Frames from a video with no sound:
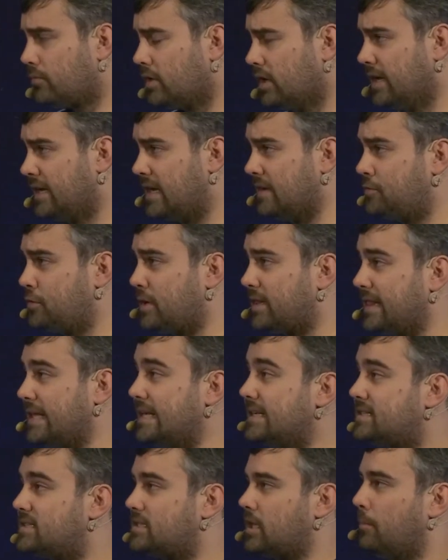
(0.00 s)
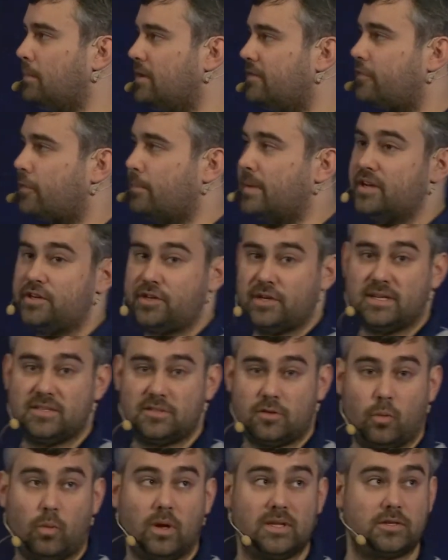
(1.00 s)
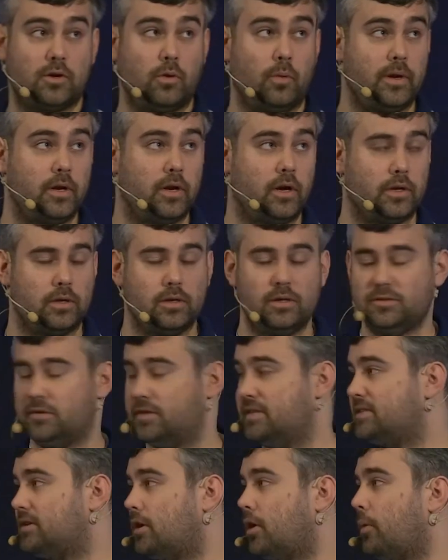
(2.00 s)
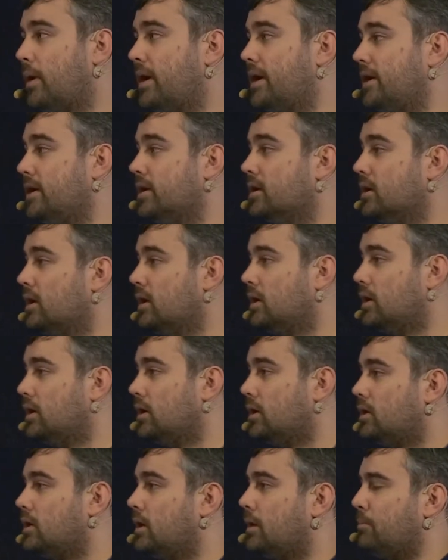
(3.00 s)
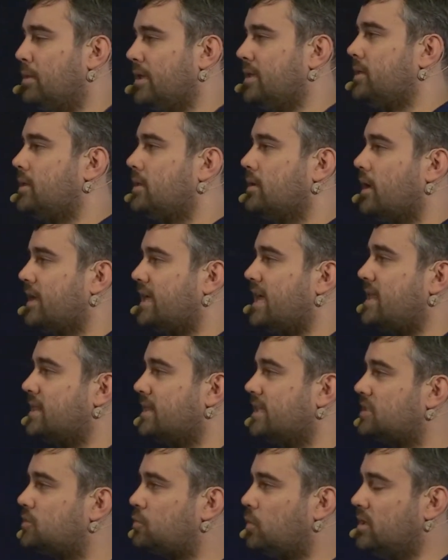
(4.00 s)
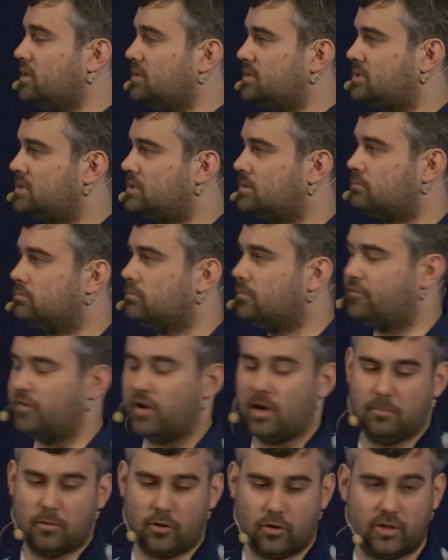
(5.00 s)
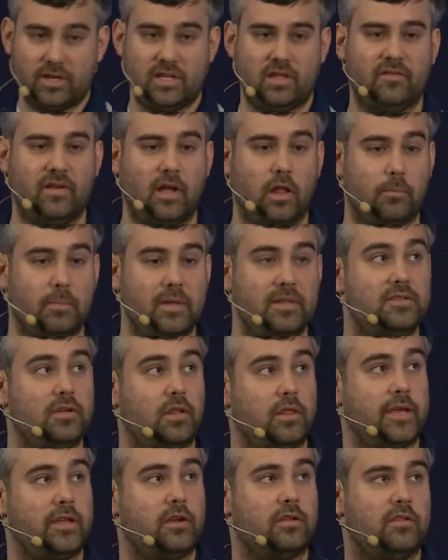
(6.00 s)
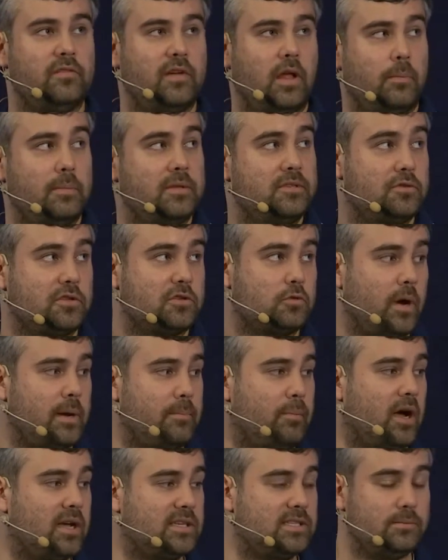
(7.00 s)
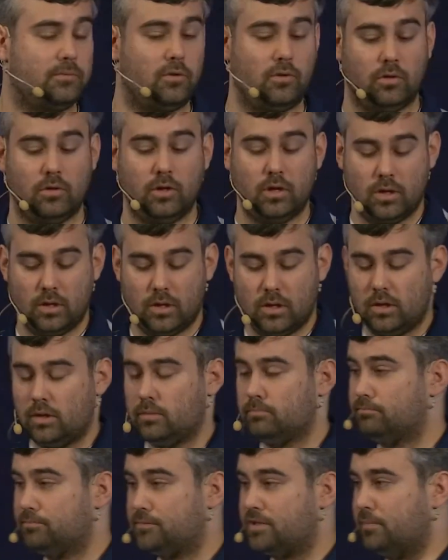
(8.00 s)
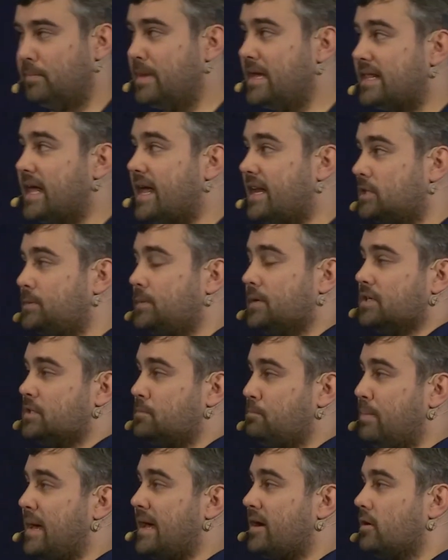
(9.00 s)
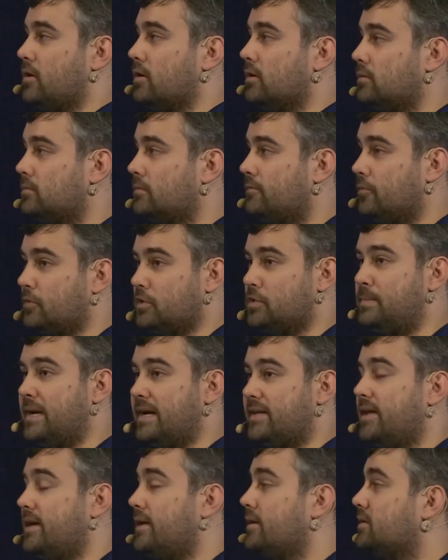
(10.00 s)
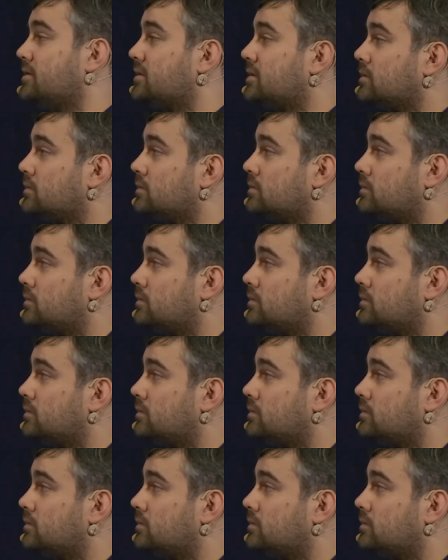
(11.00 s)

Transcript: it gives you at least some information as to what's going on. So this is already, but again, this was from early development to later development. So it's quite possible to make that experience better for spectators.